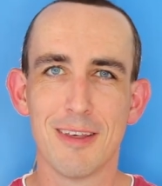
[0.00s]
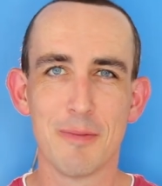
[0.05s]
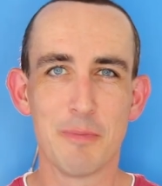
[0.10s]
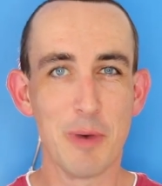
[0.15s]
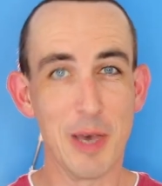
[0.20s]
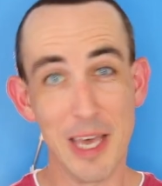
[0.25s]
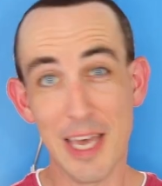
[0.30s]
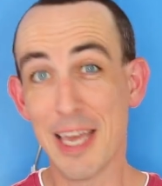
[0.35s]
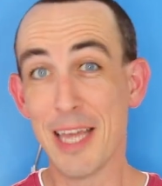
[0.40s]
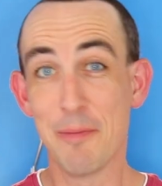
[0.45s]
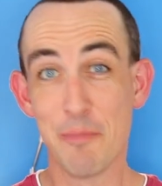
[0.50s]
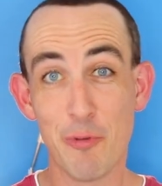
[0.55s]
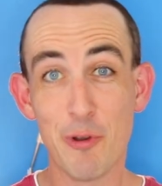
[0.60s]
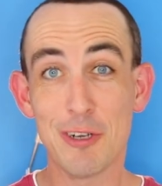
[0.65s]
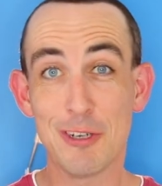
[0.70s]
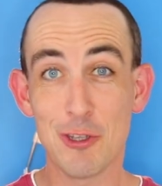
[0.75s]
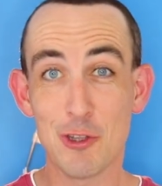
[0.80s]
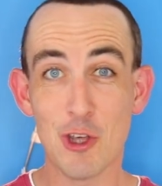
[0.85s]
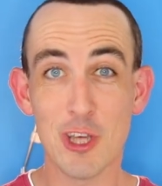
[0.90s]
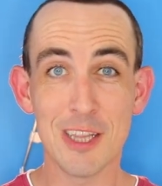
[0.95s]
But in
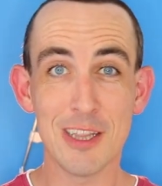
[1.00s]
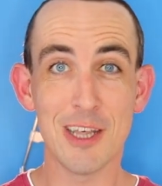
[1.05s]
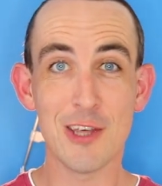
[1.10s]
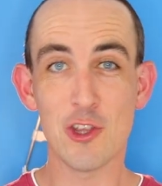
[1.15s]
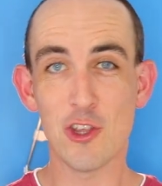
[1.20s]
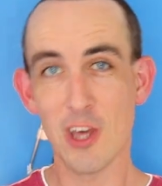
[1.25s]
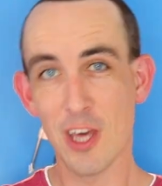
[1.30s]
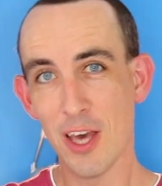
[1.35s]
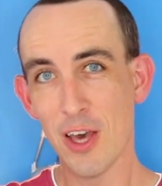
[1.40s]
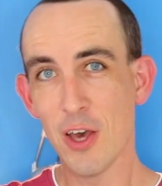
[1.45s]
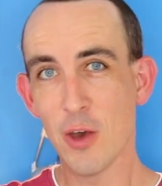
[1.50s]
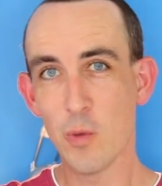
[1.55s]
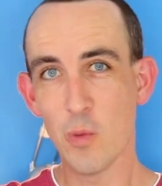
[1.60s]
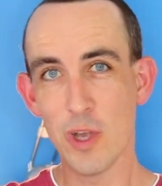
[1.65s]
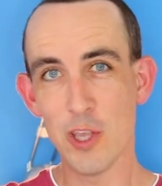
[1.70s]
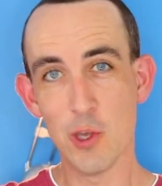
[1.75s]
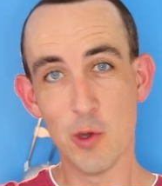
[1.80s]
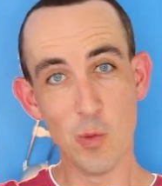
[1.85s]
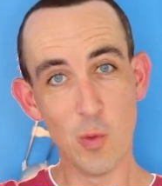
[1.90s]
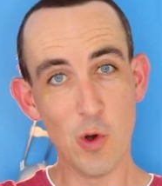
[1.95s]
British English,
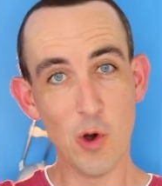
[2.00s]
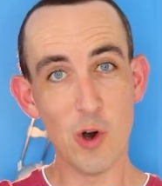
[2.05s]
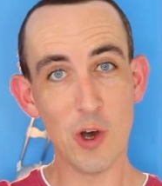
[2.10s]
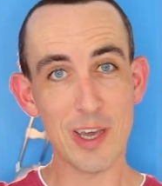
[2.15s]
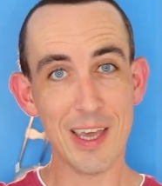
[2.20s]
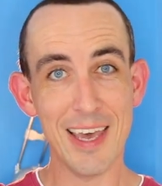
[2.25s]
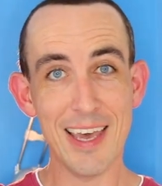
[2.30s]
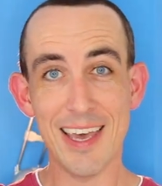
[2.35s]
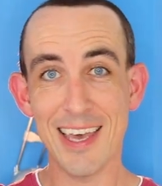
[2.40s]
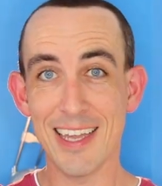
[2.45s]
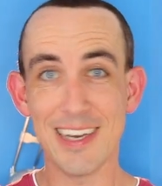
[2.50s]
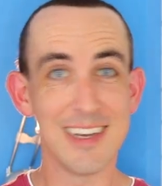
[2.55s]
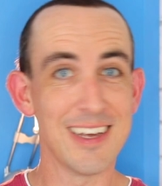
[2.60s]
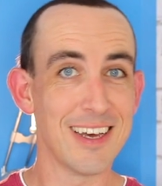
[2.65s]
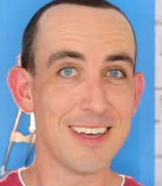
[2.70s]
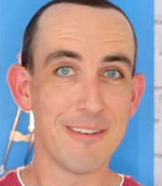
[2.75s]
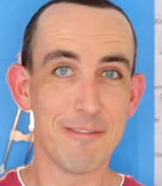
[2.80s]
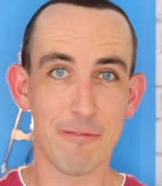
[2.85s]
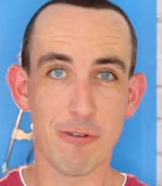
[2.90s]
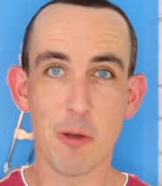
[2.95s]
when you walk
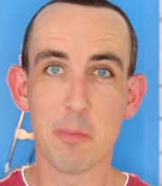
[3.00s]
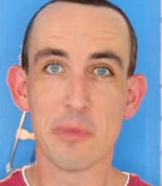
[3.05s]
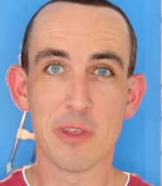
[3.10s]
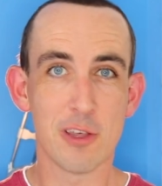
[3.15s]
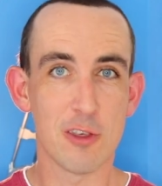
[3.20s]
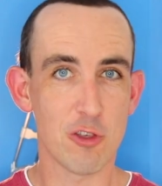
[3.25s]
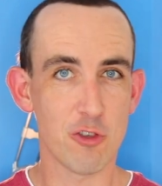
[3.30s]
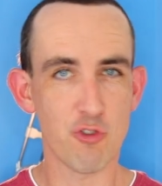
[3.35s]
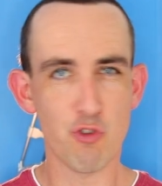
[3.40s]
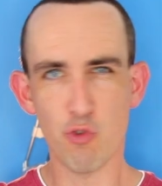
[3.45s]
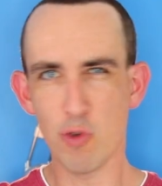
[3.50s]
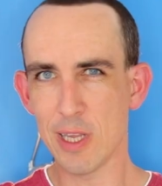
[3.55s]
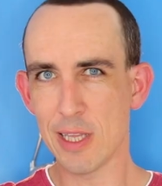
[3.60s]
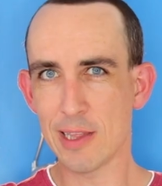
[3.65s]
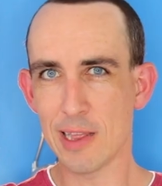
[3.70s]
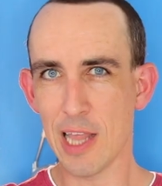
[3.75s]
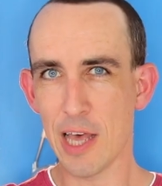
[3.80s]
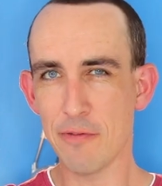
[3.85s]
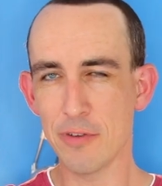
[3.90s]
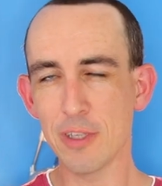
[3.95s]
in from the
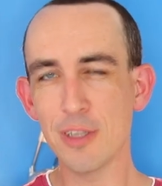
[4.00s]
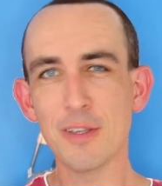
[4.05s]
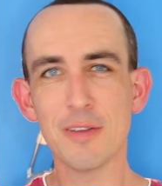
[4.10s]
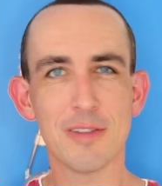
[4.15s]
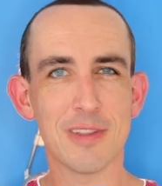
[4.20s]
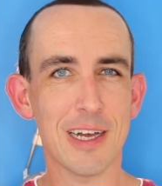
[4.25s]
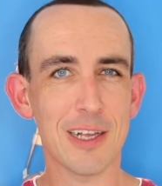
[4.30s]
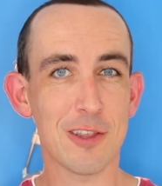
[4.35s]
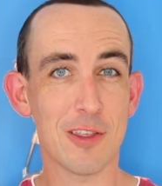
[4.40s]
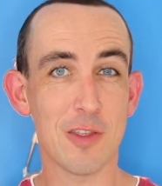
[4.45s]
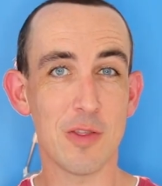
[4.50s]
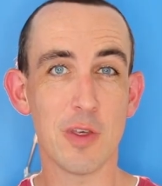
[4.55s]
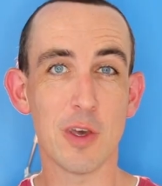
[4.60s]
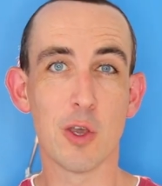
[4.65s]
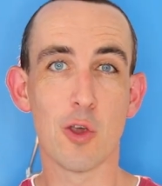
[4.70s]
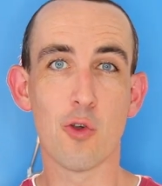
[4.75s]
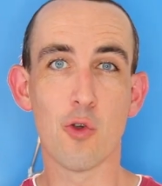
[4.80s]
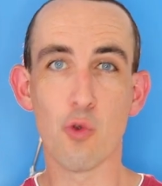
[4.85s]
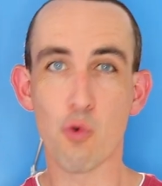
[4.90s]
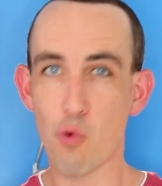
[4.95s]
street level, that's the
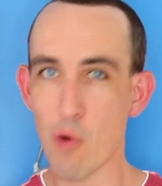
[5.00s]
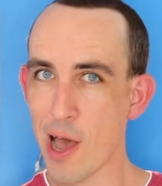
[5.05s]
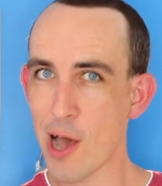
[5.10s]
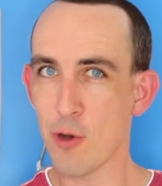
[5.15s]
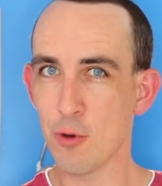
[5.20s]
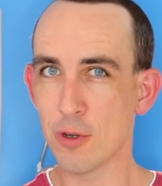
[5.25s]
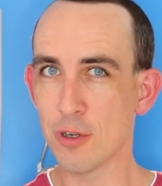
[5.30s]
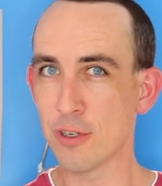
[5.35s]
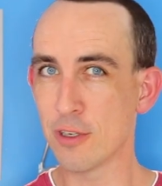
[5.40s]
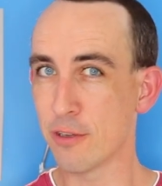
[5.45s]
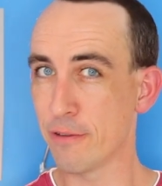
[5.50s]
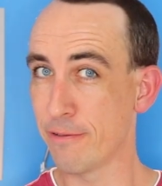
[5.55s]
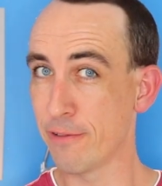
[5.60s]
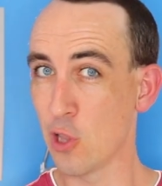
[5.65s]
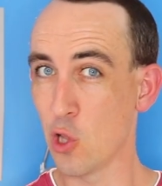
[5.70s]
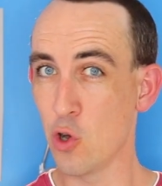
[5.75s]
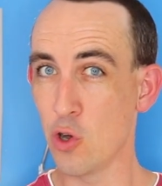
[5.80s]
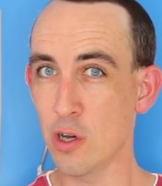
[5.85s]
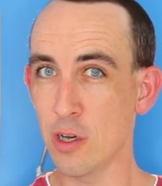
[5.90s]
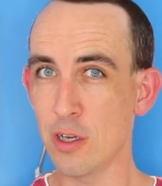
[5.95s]
ground
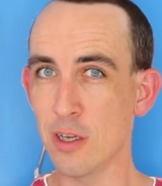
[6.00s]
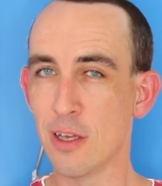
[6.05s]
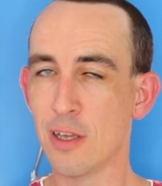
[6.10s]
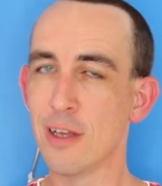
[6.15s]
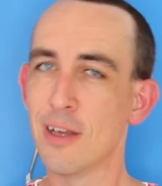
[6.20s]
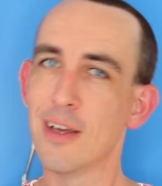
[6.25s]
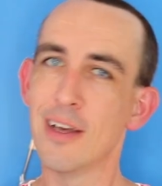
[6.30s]
floor.